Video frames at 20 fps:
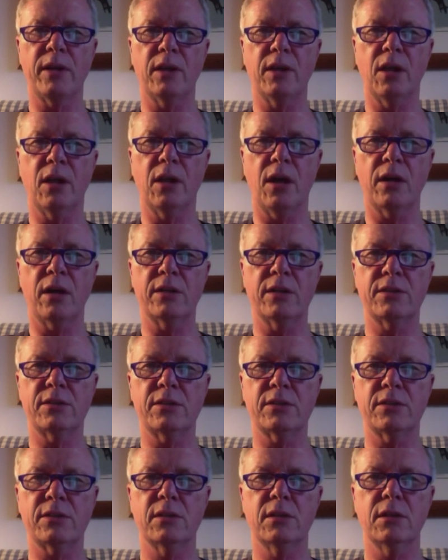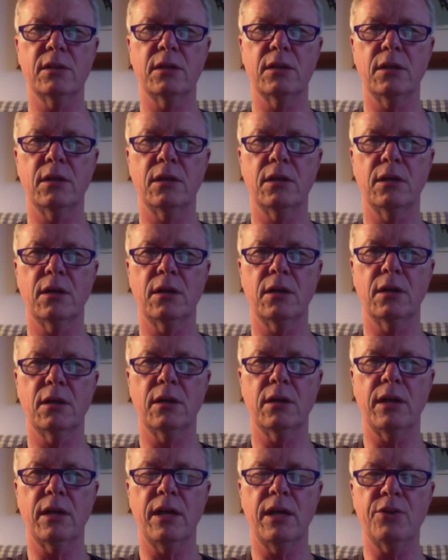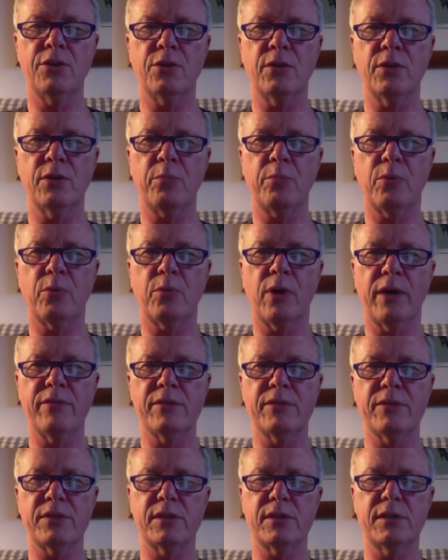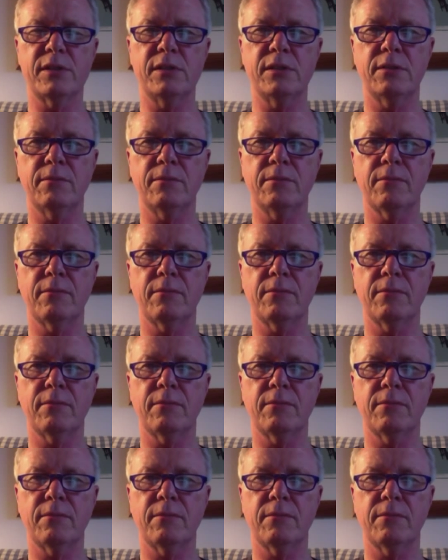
laws, internet privacy,